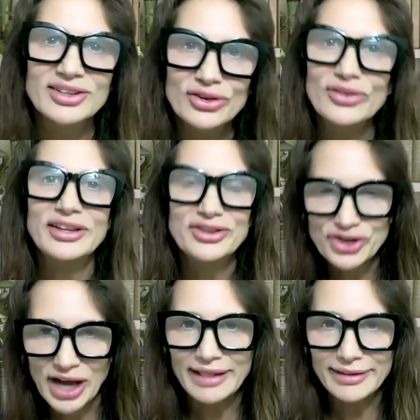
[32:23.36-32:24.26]
to the
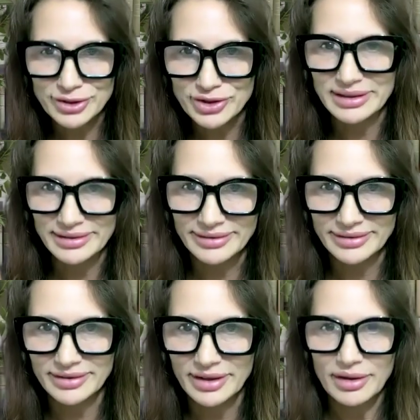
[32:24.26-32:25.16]

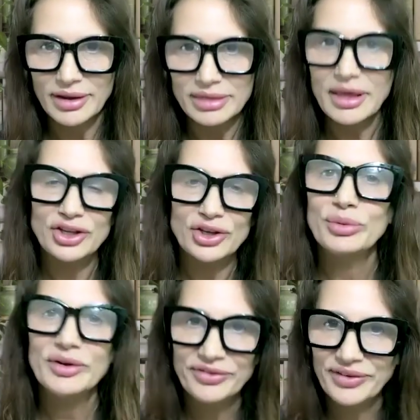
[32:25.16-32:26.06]
challenges that you
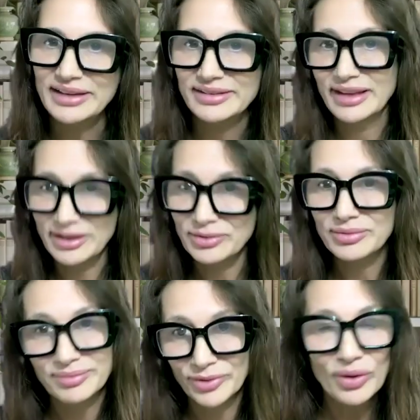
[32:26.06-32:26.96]
were faced that
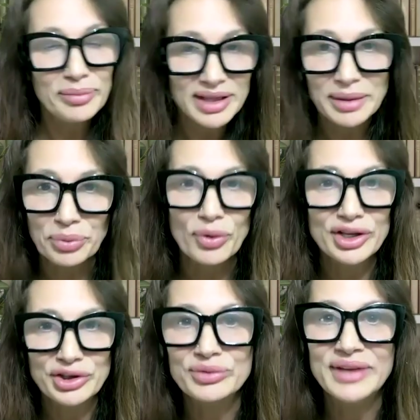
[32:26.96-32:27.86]
normally
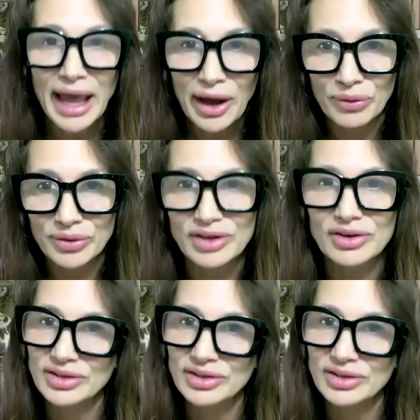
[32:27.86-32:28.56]
brought you down.